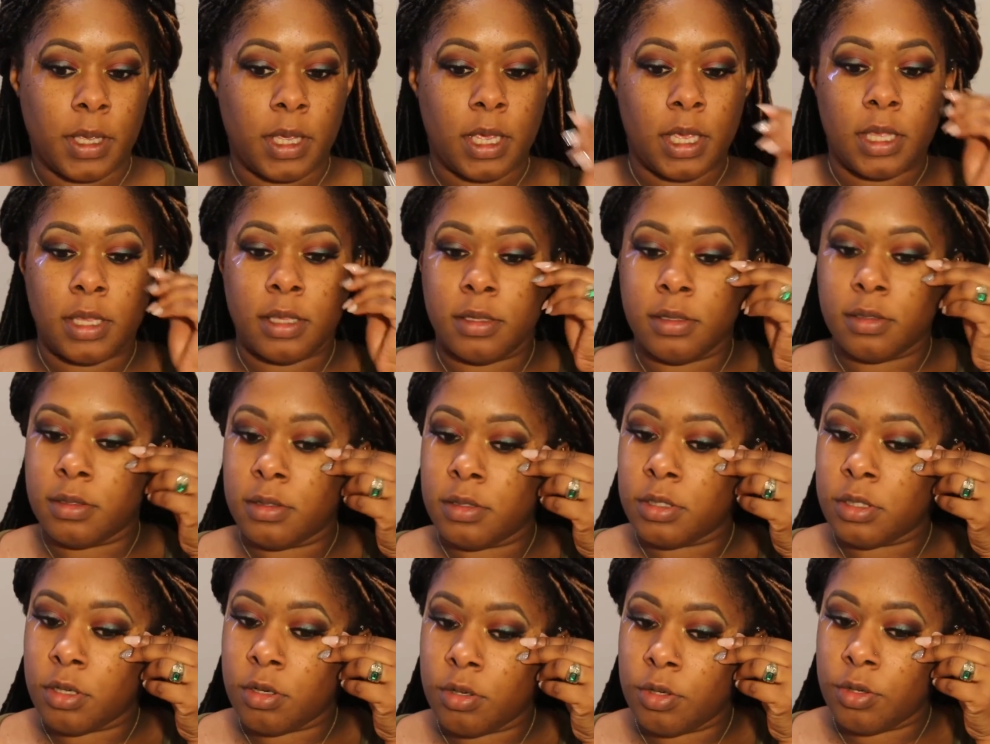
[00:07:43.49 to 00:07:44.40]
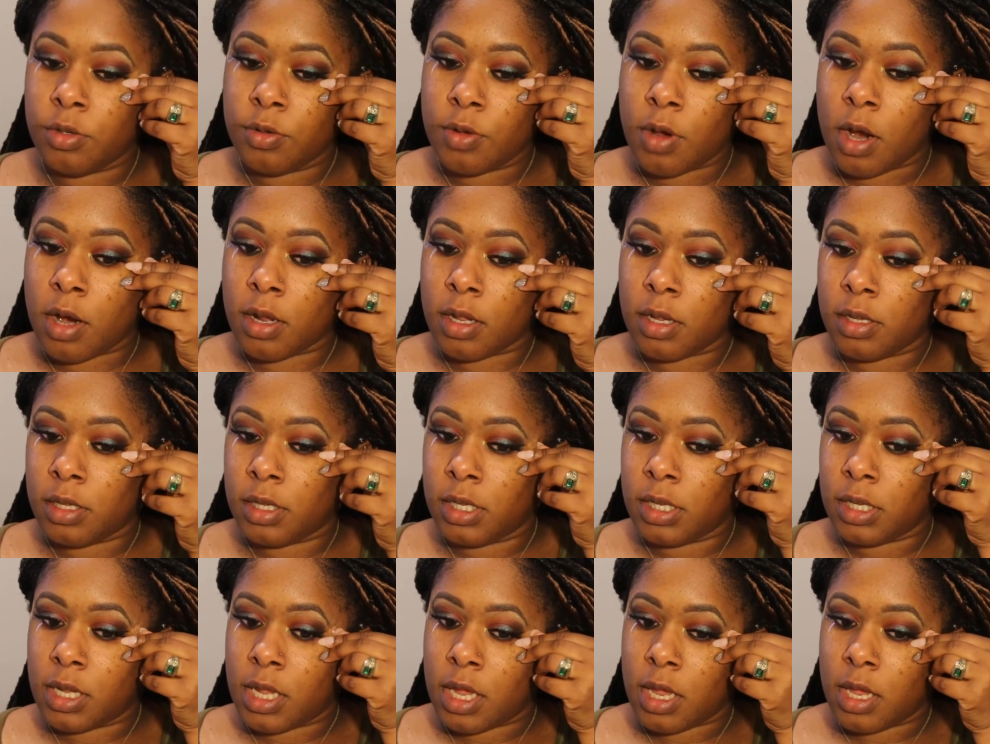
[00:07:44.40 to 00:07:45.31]
and show you our
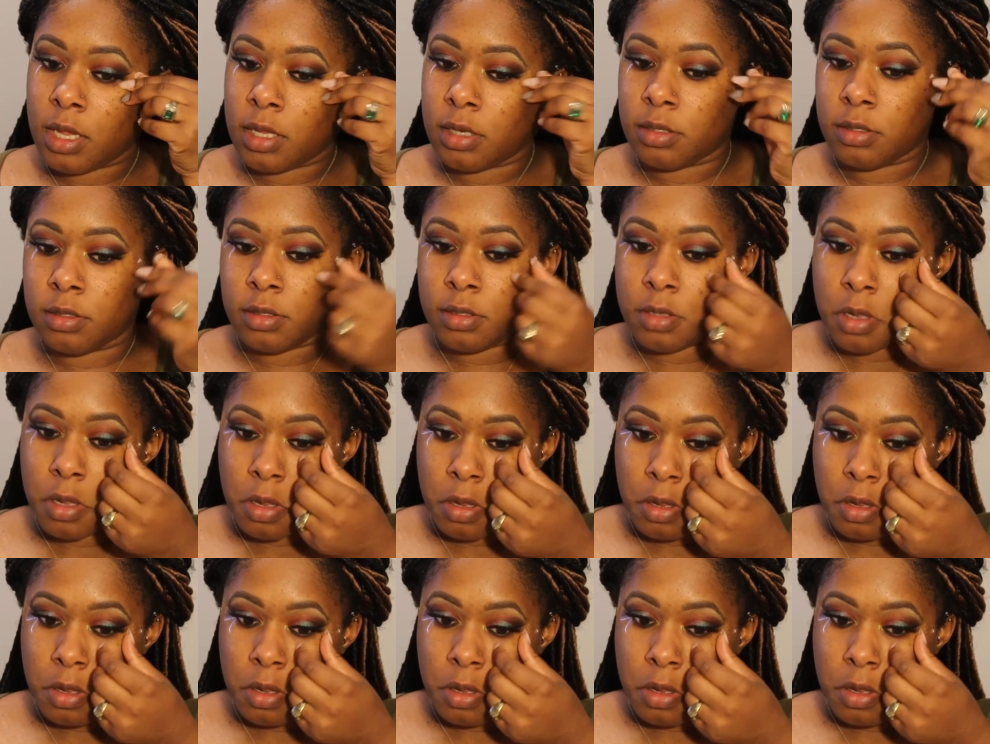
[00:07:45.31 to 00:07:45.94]
clean lines.